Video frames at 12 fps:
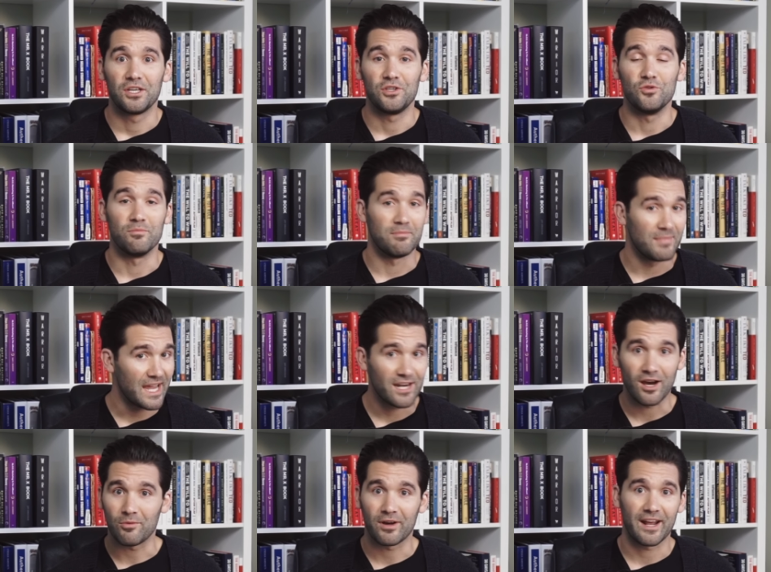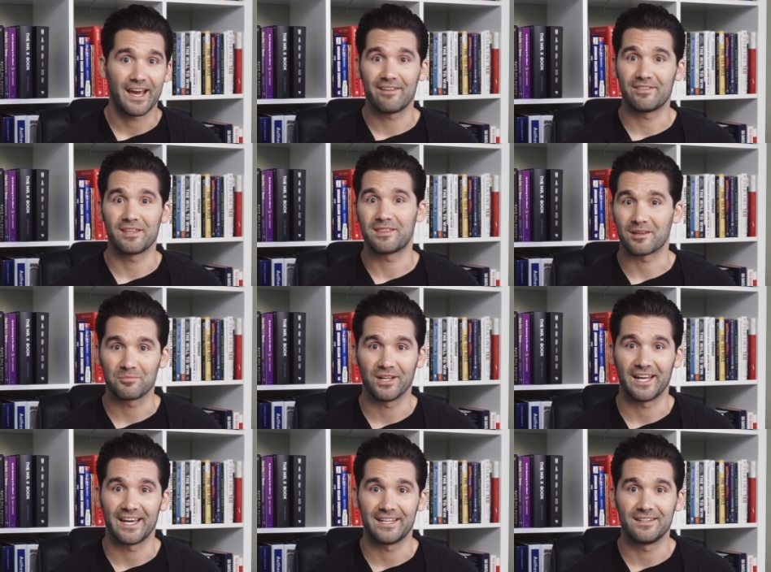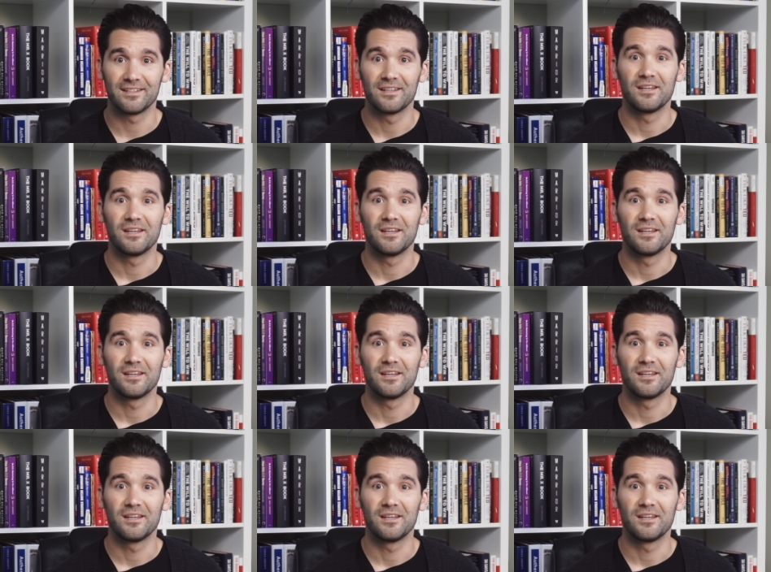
You may not want to have anything planned,